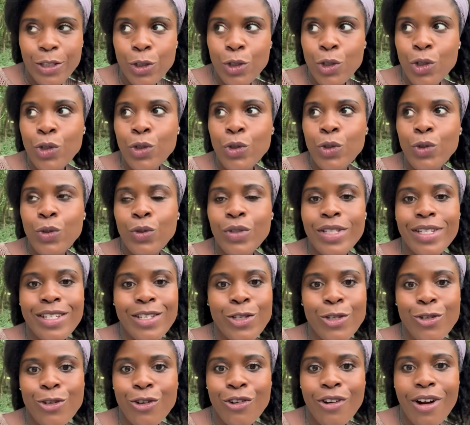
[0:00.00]
to
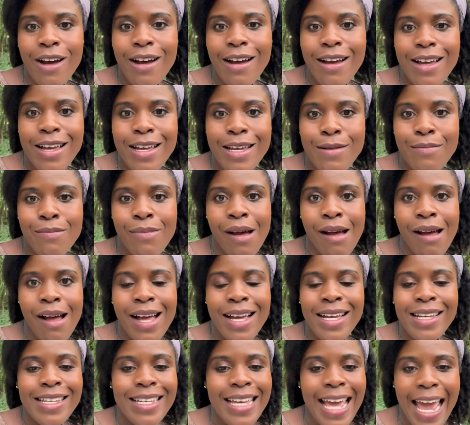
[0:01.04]
describe
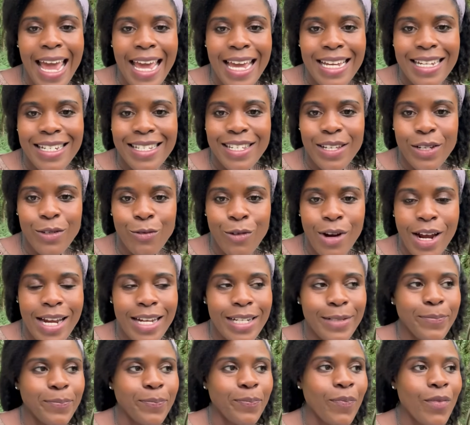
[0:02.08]
Kate,
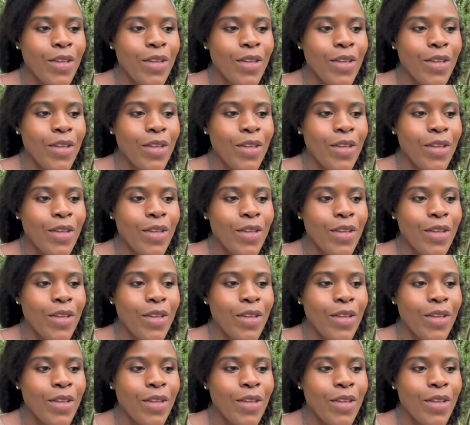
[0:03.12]
right?